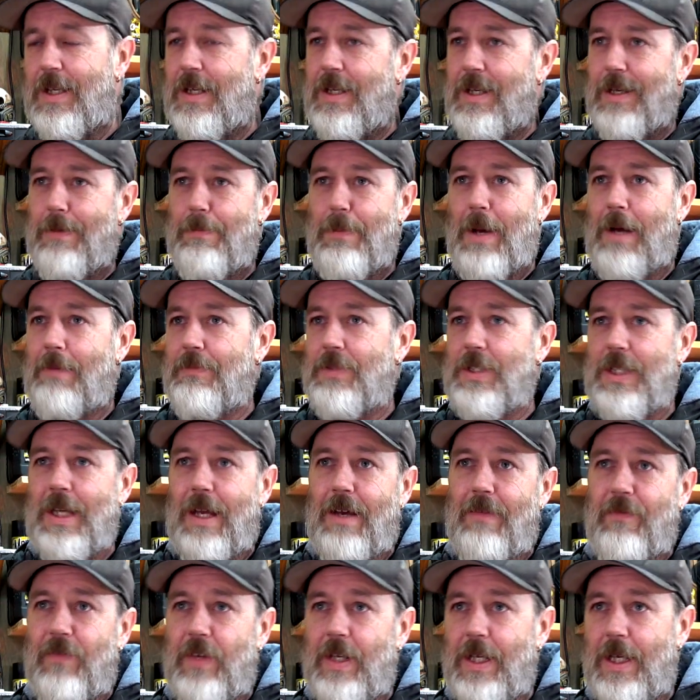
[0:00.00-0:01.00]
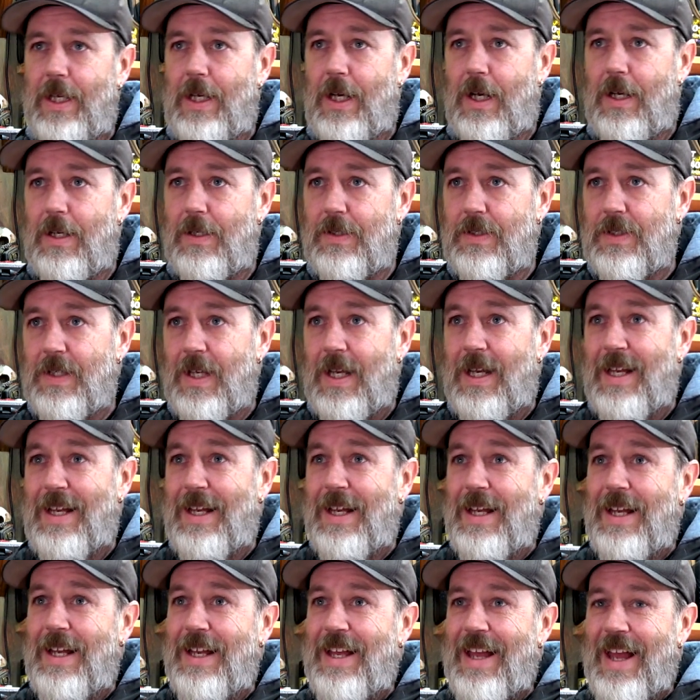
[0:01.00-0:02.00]
He pumps out videos
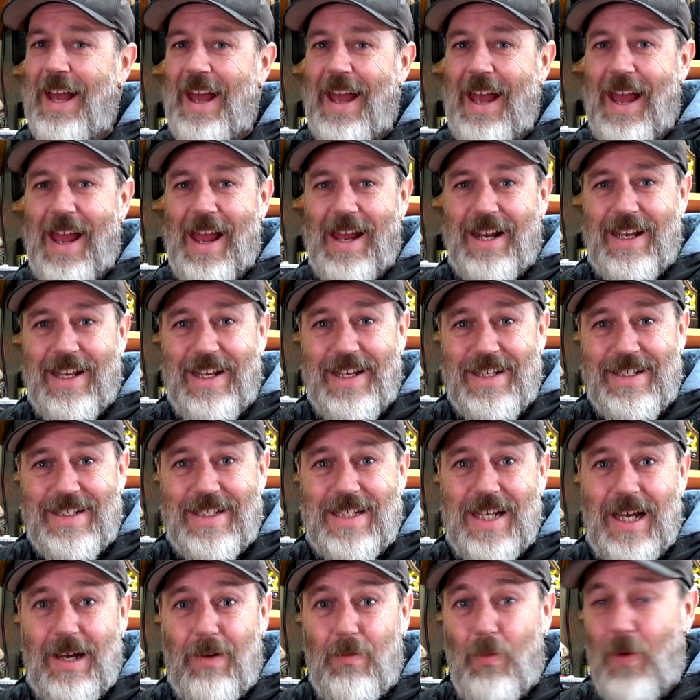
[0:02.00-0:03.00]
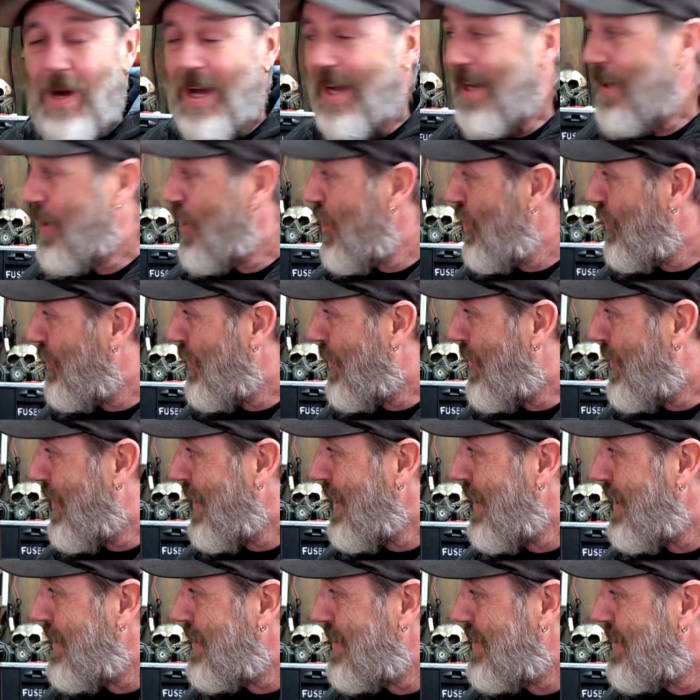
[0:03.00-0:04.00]
and he'd done one on
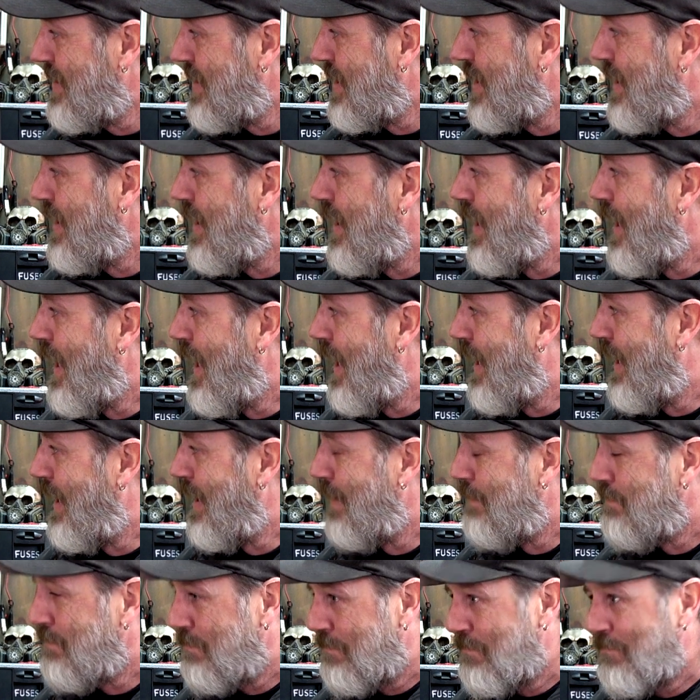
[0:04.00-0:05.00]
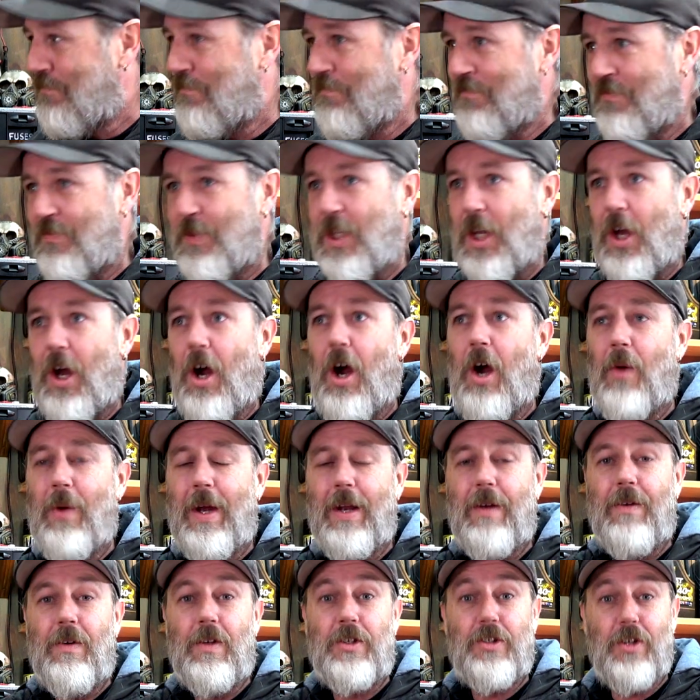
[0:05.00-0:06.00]
this. And I
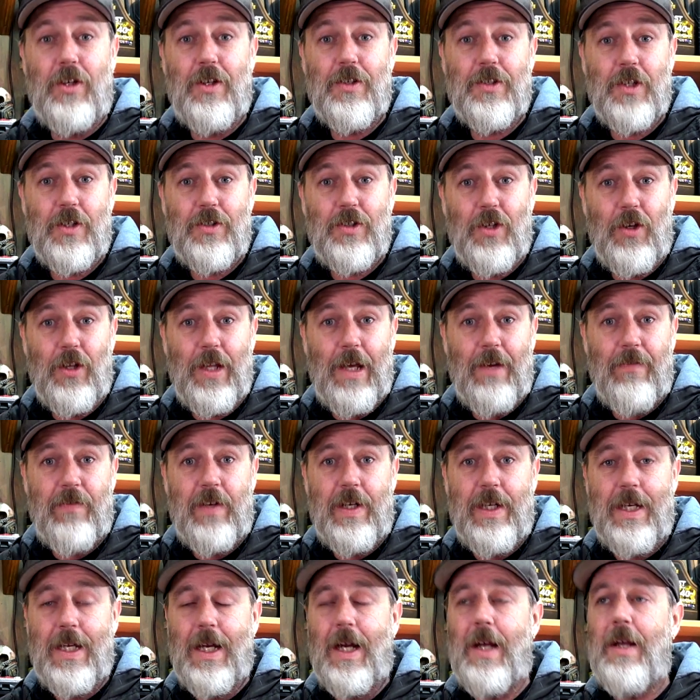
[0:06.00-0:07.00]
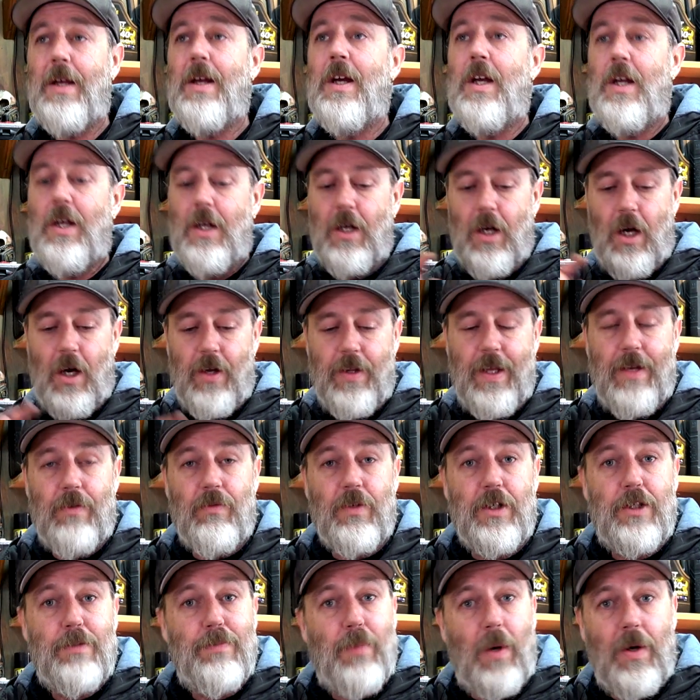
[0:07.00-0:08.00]
went, as soon as I saw that video, I then
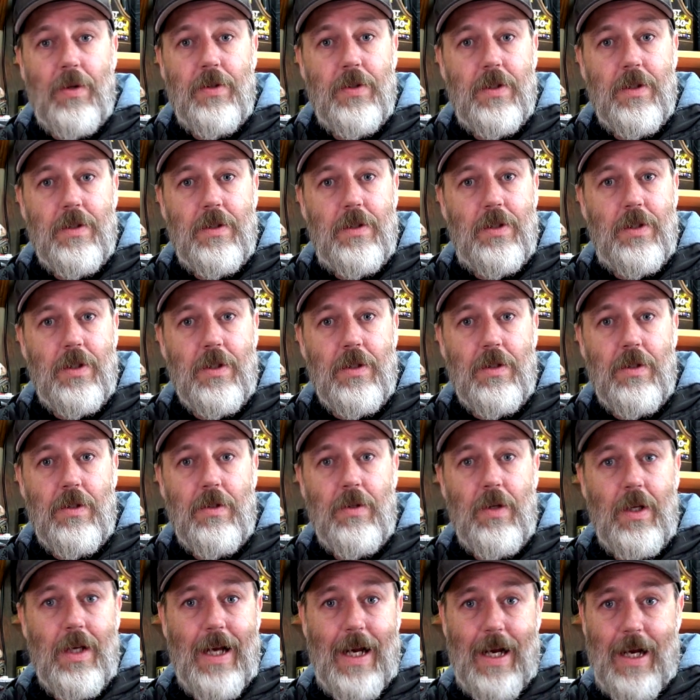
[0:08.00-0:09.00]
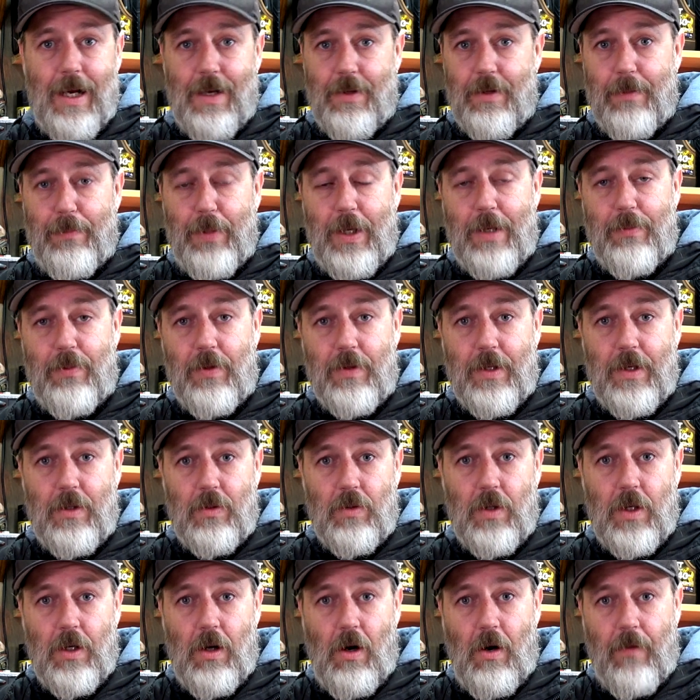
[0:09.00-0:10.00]
responded to the people that
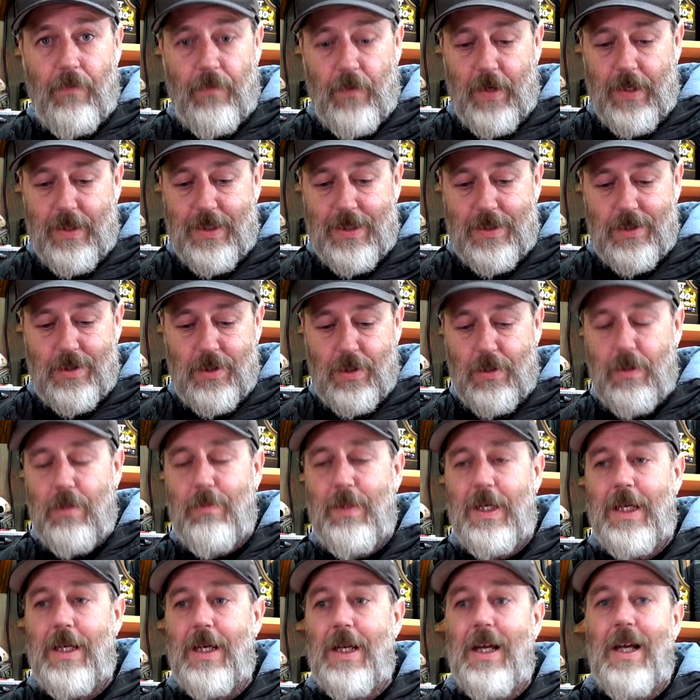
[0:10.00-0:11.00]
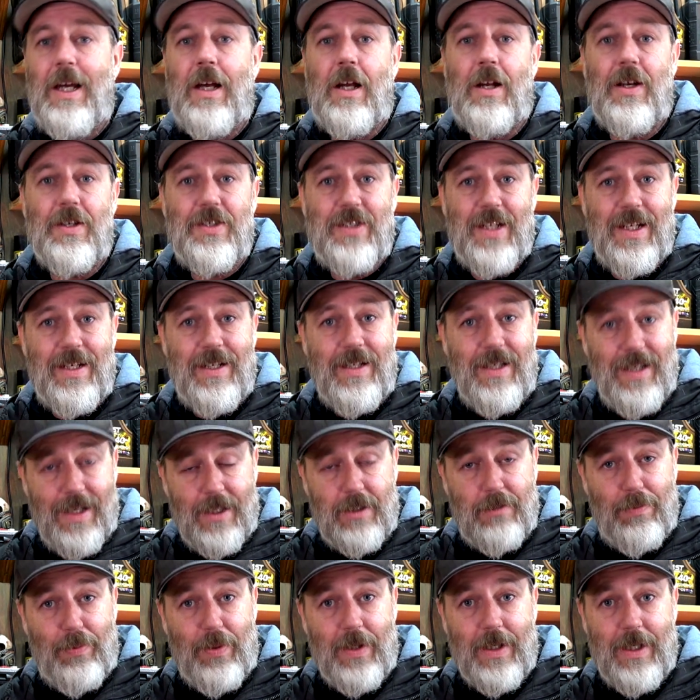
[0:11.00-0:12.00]
were offering this to me and I said,
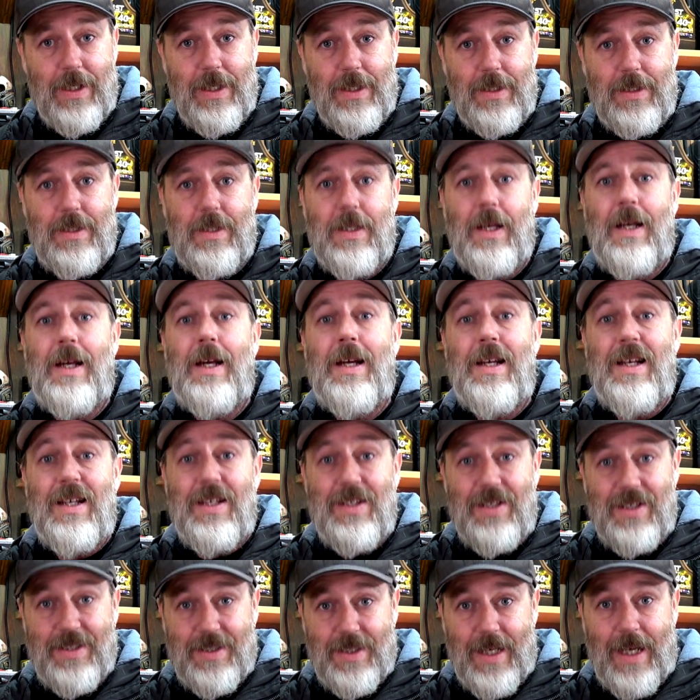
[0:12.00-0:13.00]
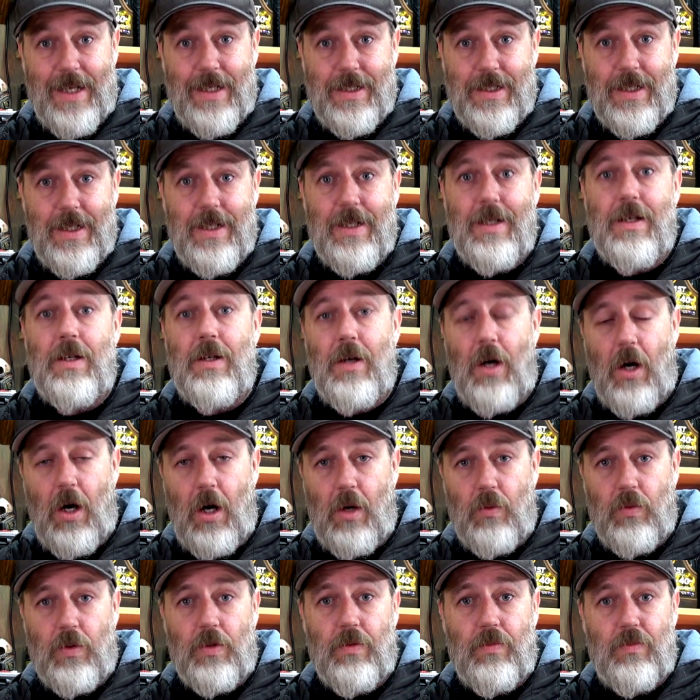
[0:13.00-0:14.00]
yes, please send it.
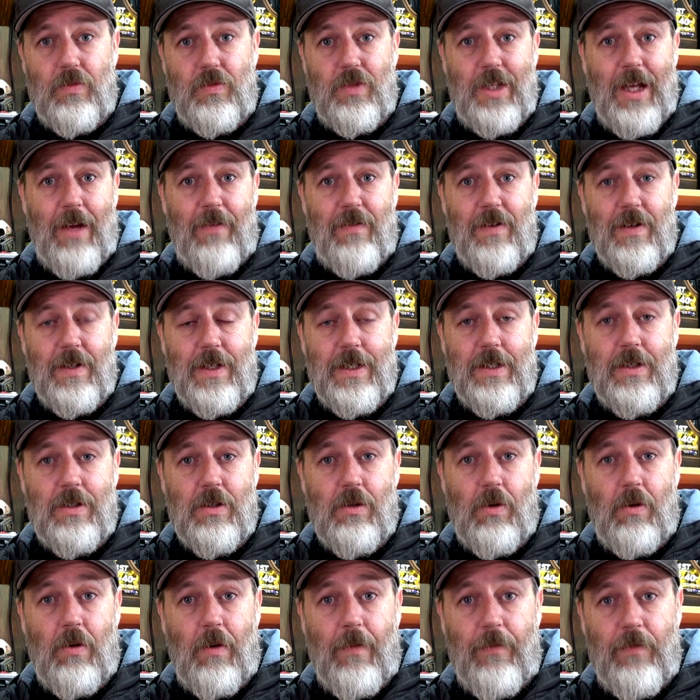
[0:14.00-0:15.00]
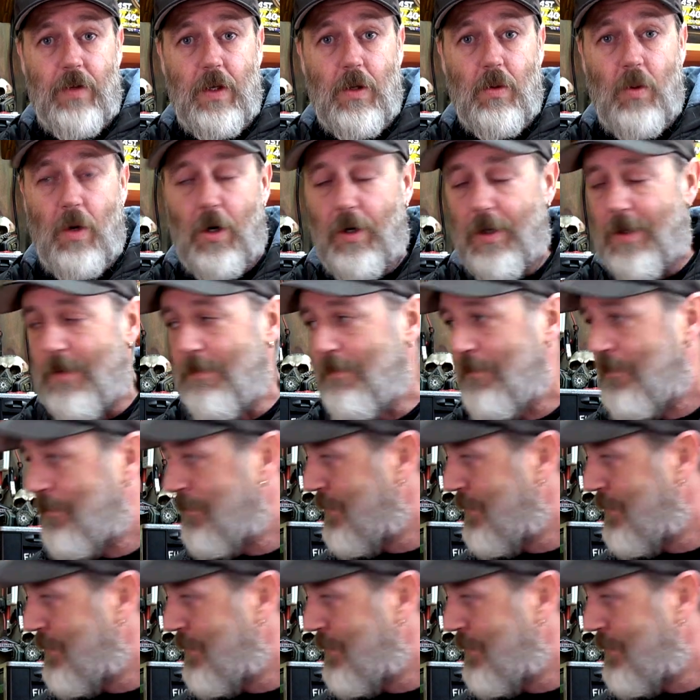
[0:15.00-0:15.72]
I will definitely do a review on it.